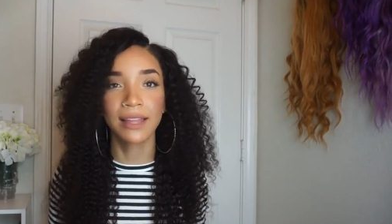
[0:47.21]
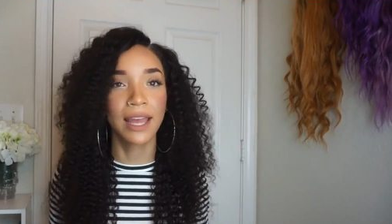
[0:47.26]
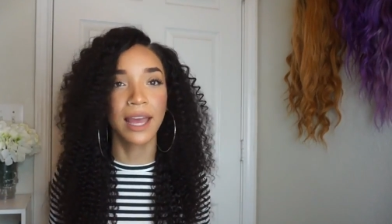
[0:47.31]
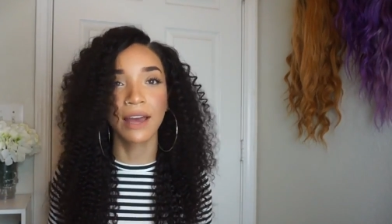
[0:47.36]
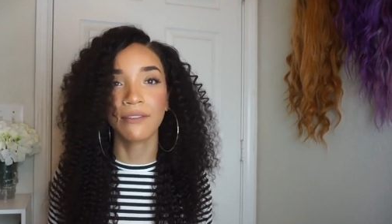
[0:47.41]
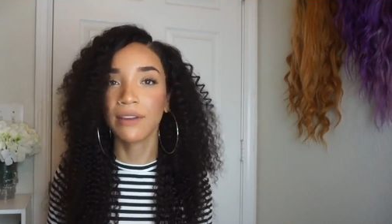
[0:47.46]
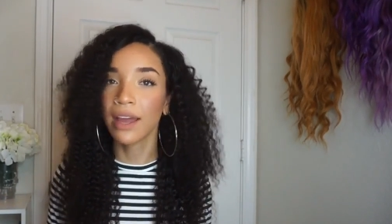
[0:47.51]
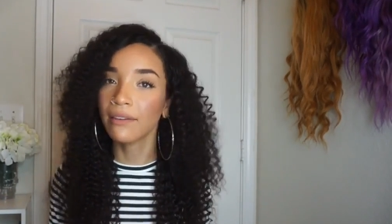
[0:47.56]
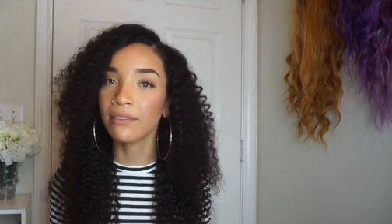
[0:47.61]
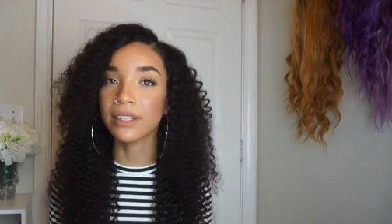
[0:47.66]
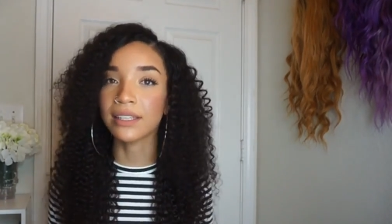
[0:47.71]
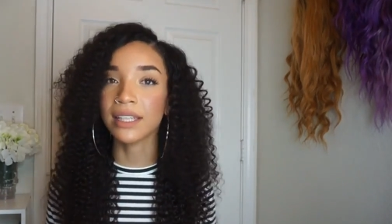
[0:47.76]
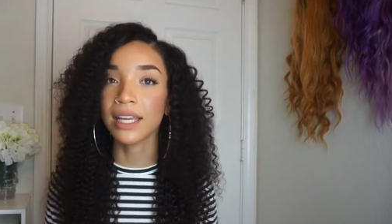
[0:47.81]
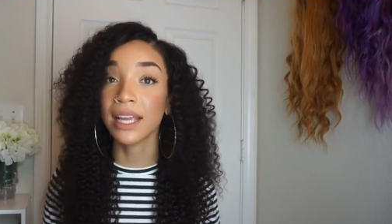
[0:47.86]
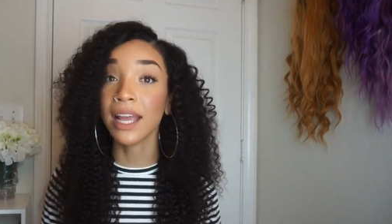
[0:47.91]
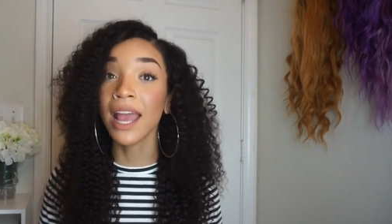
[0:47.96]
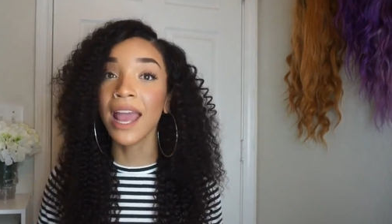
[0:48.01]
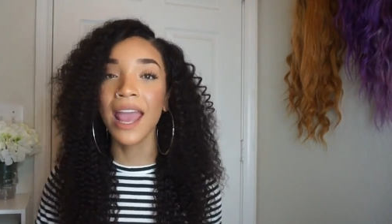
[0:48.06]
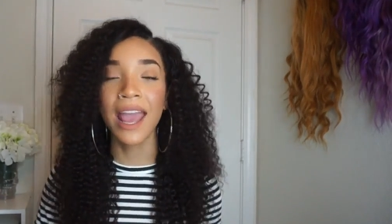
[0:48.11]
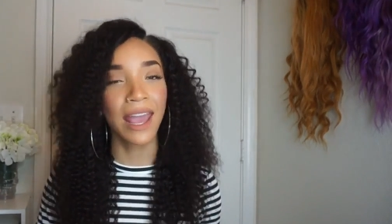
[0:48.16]
They have
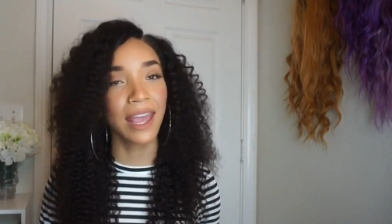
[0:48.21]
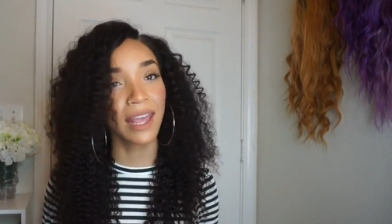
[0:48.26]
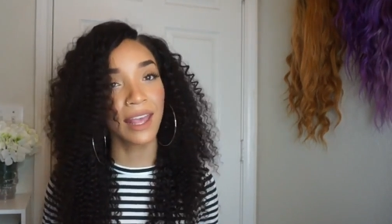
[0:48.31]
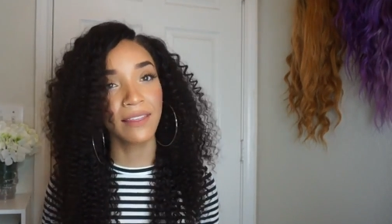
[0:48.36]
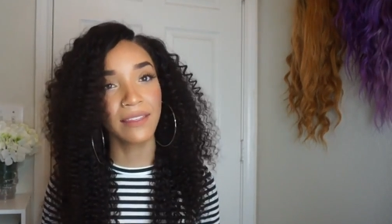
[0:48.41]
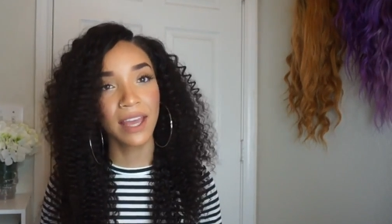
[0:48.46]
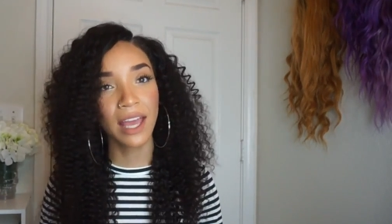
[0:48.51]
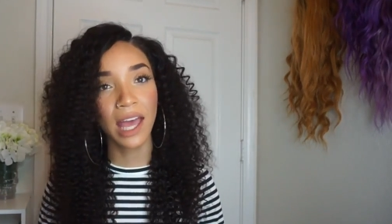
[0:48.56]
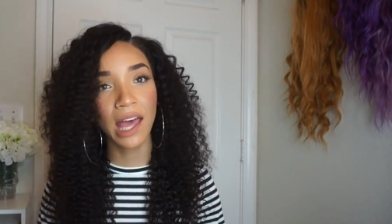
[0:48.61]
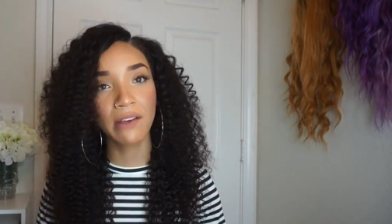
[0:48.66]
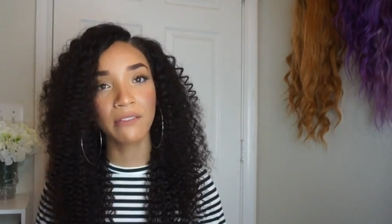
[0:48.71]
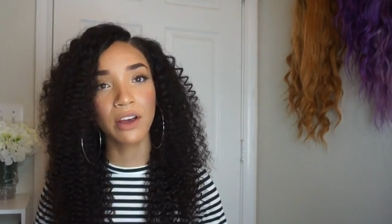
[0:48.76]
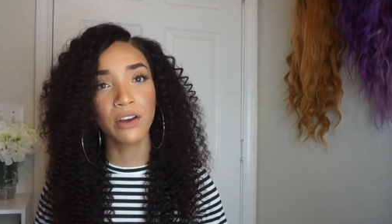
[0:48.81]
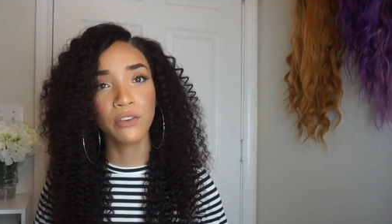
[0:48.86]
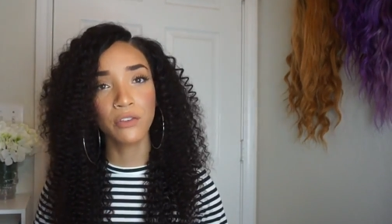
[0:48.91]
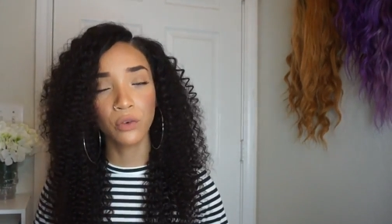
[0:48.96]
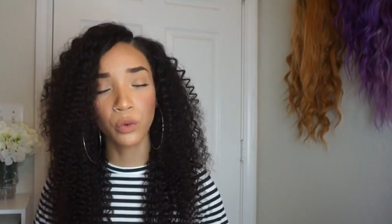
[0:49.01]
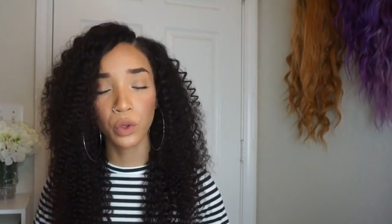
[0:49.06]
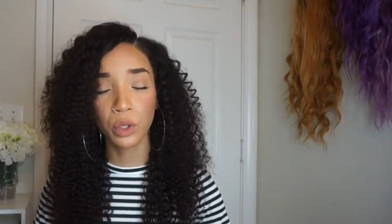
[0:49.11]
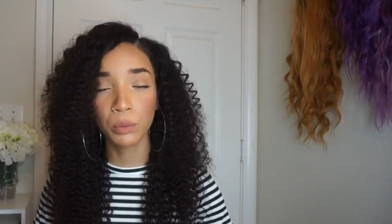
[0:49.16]
everything, and they have
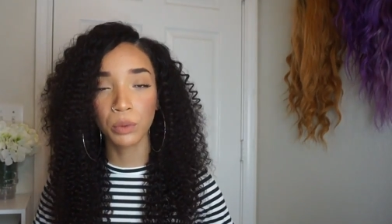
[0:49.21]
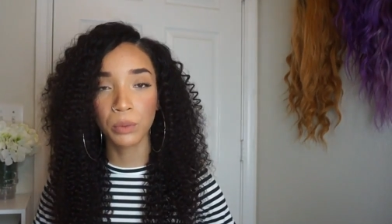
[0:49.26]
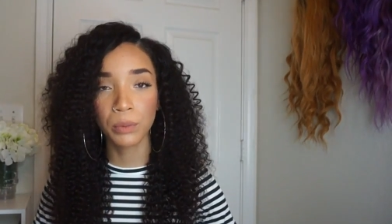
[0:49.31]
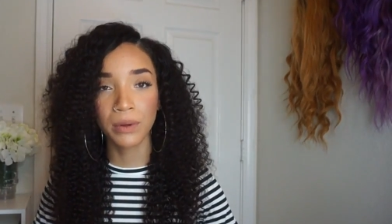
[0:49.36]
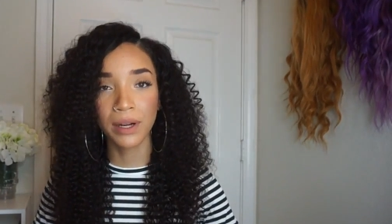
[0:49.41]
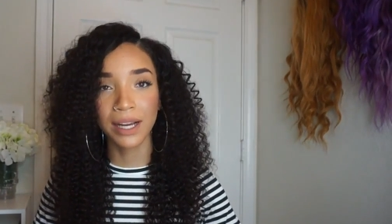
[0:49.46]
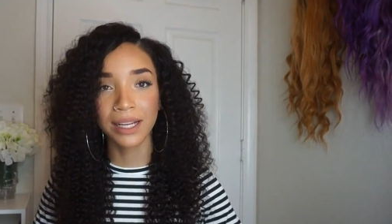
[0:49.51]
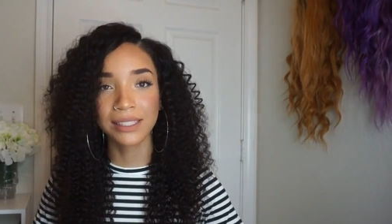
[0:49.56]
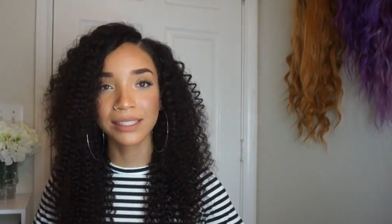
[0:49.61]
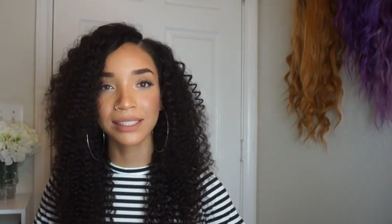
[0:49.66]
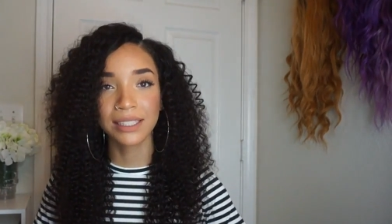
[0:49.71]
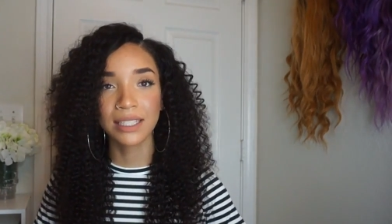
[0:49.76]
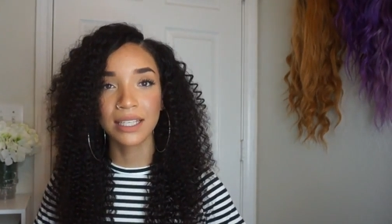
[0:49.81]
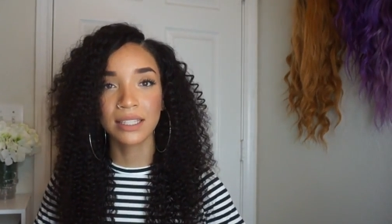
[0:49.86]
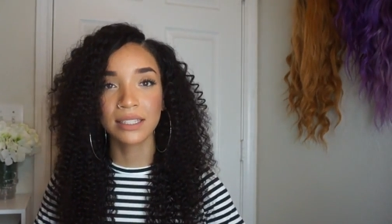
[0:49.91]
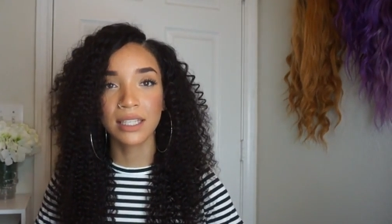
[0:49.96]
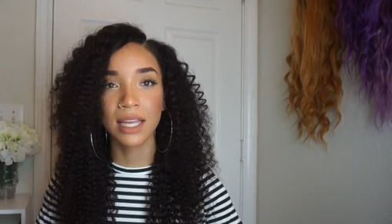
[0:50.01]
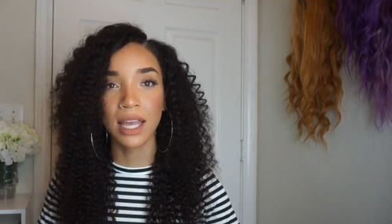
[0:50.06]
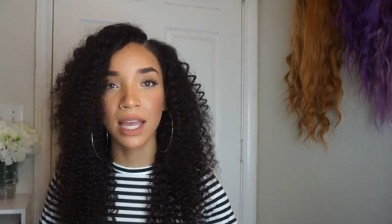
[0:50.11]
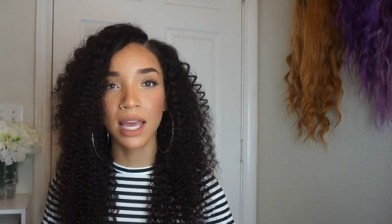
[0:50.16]
affordable
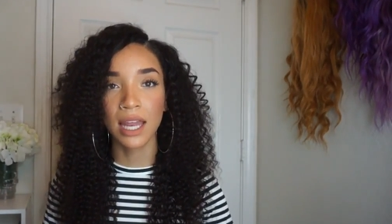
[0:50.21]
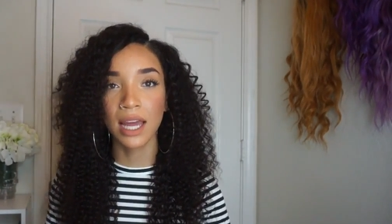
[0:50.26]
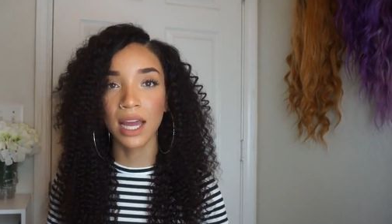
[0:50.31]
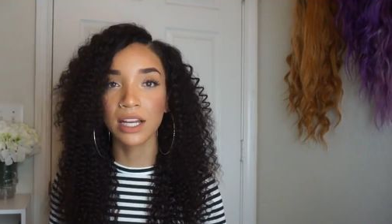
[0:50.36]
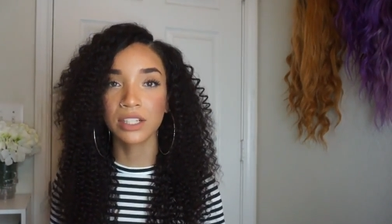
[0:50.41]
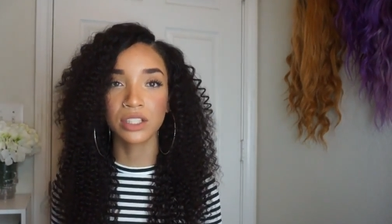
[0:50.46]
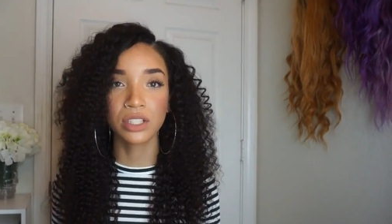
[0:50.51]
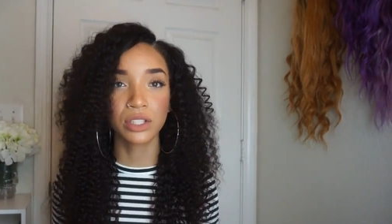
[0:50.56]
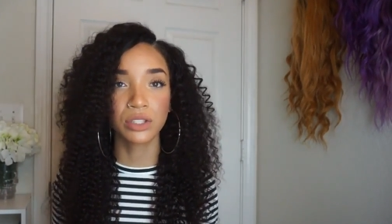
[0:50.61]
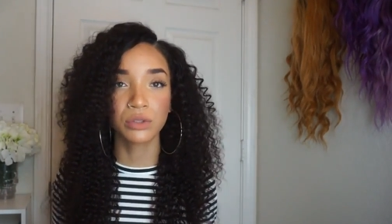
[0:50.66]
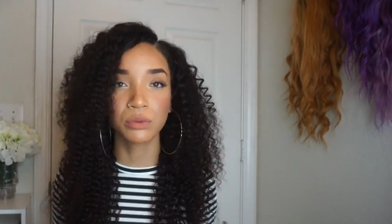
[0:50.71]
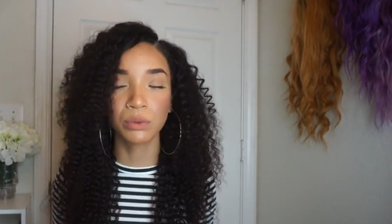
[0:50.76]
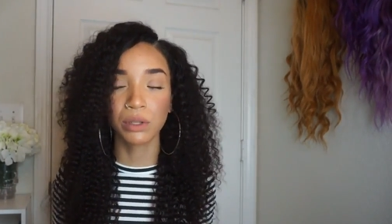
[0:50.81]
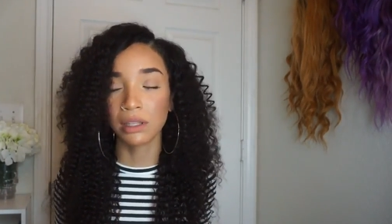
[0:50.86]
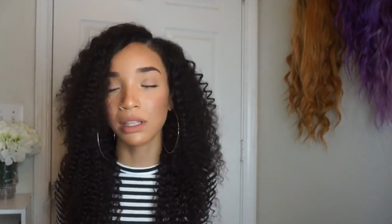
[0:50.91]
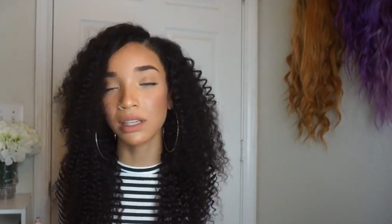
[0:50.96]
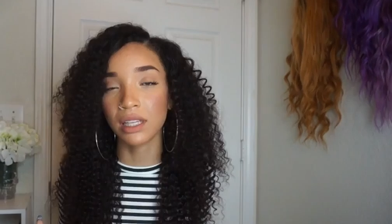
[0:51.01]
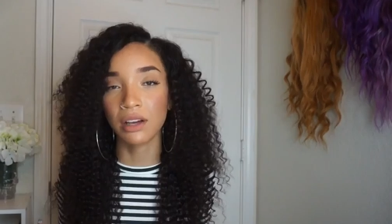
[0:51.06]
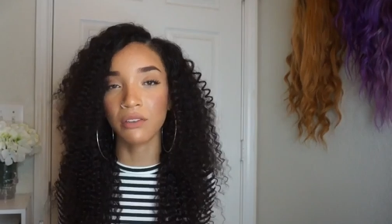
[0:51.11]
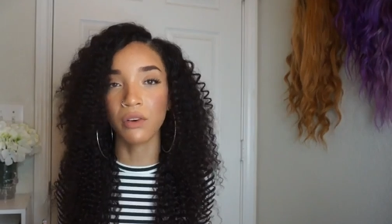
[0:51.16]
prices, and I just
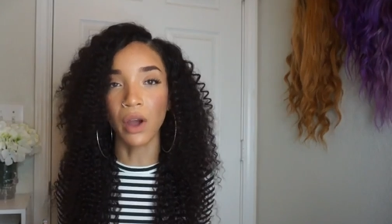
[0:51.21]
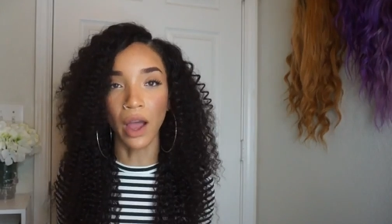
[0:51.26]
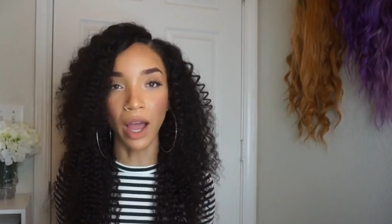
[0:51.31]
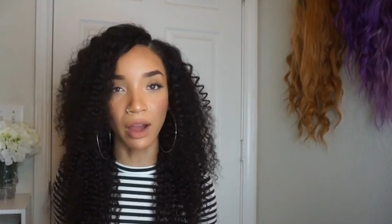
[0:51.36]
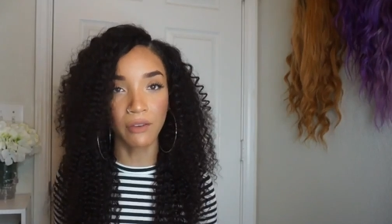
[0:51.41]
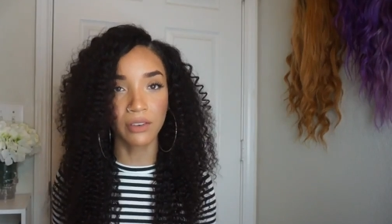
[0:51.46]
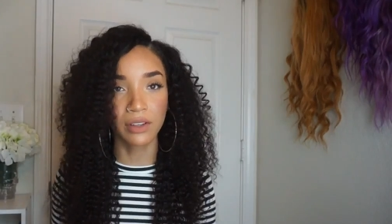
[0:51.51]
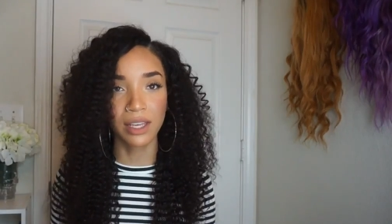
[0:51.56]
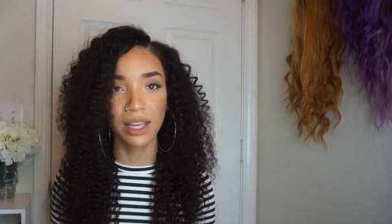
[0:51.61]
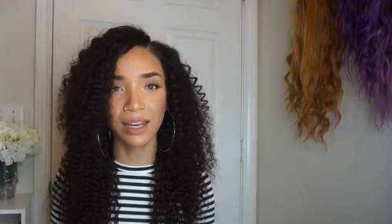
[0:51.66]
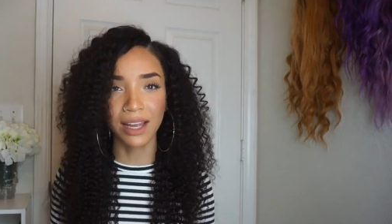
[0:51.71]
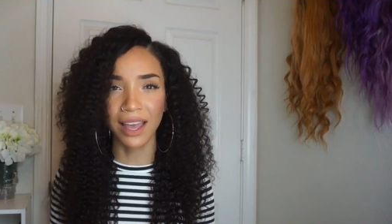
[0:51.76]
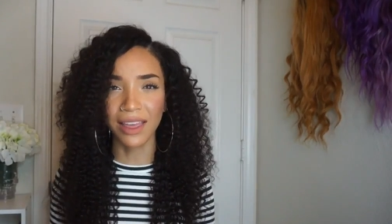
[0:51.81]
really love Wow African.